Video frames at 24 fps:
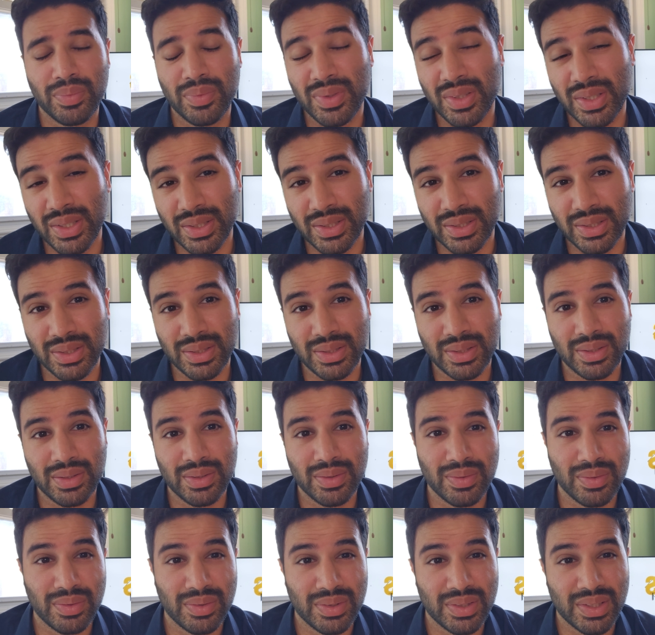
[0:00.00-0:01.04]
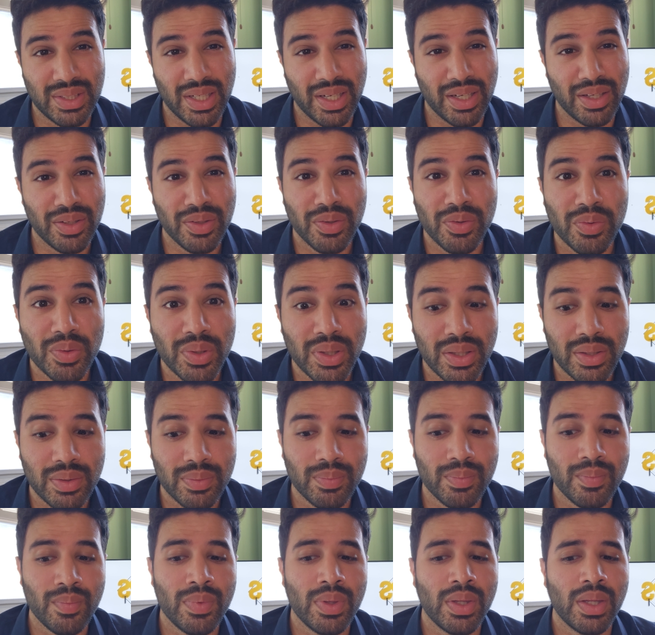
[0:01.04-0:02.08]
this second unit.
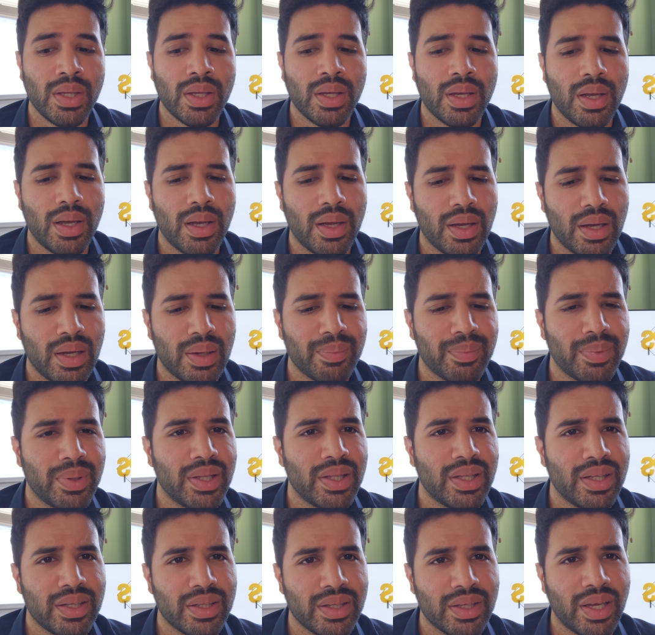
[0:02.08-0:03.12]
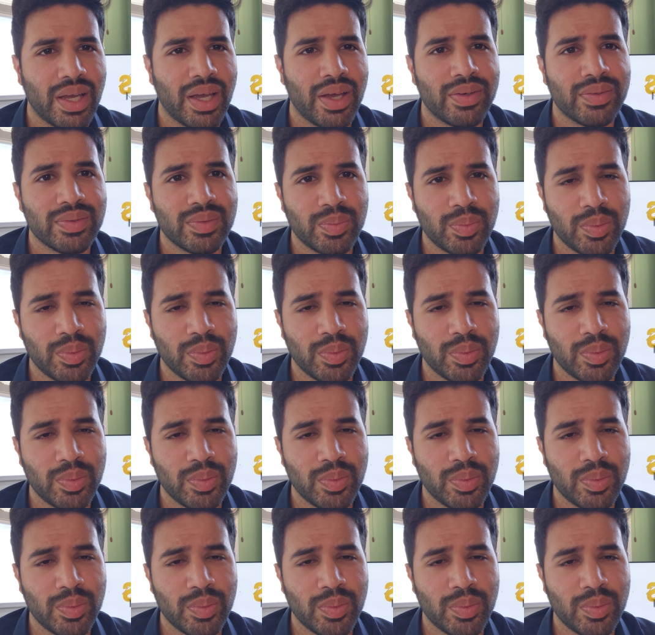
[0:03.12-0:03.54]
And then the Cavs